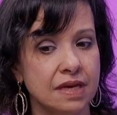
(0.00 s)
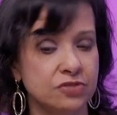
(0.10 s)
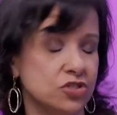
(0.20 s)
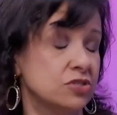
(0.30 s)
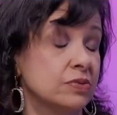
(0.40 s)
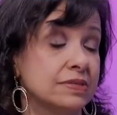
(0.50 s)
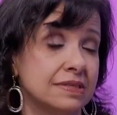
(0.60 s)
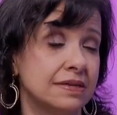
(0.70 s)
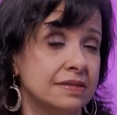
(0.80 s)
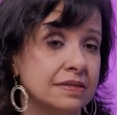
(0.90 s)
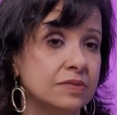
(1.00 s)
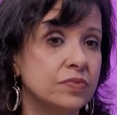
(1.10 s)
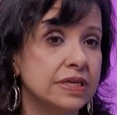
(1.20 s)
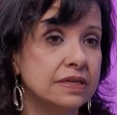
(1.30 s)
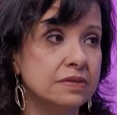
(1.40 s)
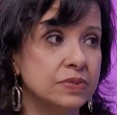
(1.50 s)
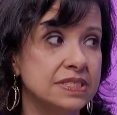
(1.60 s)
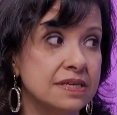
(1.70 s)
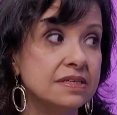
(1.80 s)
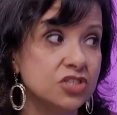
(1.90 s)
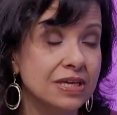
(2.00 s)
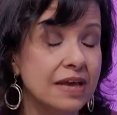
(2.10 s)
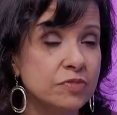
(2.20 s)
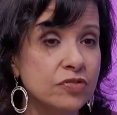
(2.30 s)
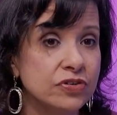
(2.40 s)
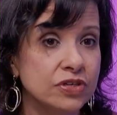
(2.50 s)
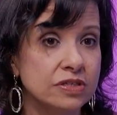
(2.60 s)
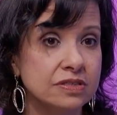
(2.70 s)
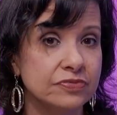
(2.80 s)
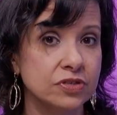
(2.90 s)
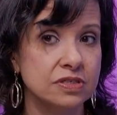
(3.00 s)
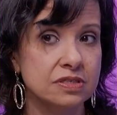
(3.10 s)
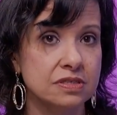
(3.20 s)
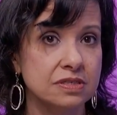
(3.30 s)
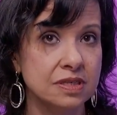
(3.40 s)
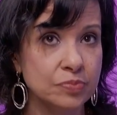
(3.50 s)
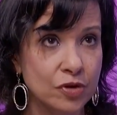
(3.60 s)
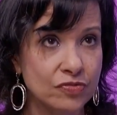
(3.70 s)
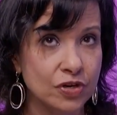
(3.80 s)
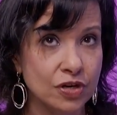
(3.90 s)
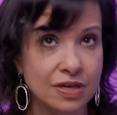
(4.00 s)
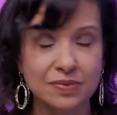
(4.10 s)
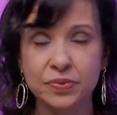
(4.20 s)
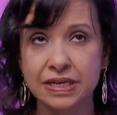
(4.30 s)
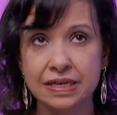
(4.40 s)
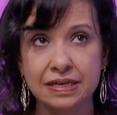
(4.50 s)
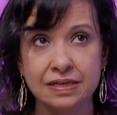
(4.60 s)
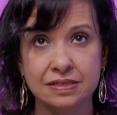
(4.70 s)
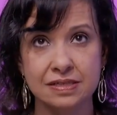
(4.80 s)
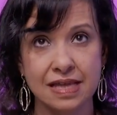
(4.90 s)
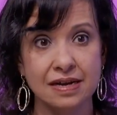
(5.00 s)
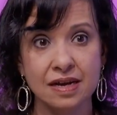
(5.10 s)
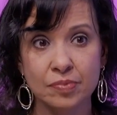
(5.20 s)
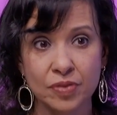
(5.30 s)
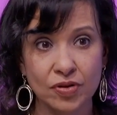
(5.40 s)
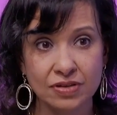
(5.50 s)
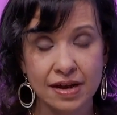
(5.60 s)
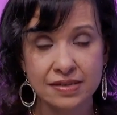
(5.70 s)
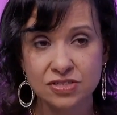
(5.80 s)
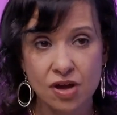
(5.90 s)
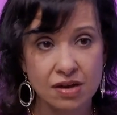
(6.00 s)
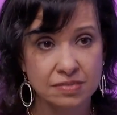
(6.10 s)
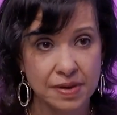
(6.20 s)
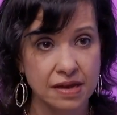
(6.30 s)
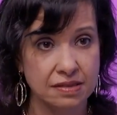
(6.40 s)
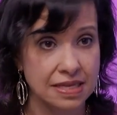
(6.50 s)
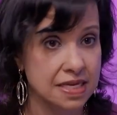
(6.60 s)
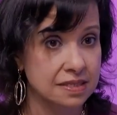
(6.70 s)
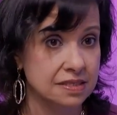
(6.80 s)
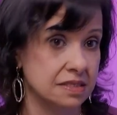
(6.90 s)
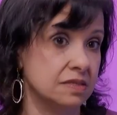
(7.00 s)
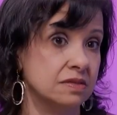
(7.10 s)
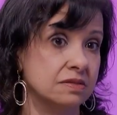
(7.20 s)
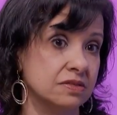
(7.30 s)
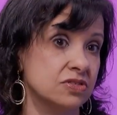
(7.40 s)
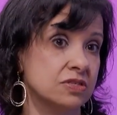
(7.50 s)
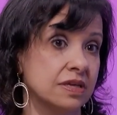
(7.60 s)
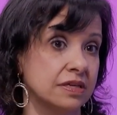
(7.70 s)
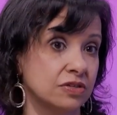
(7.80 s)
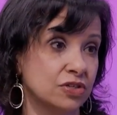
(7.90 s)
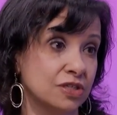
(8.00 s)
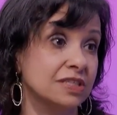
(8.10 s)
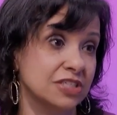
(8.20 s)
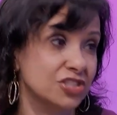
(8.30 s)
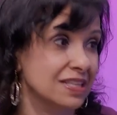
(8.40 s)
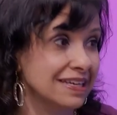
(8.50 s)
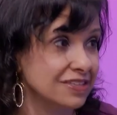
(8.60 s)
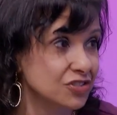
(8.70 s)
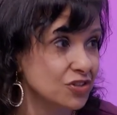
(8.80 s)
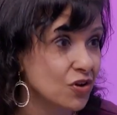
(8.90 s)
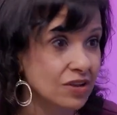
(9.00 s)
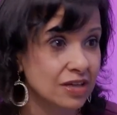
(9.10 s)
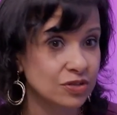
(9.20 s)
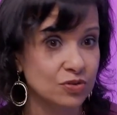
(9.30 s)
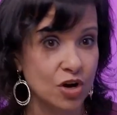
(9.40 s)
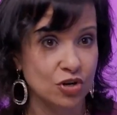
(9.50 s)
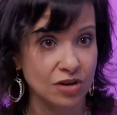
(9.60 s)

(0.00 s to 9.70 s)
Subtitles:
I was just so excited, and we did. She came over for a sleepover, and we sat up all night and talked about things, and just like girlish things, like who our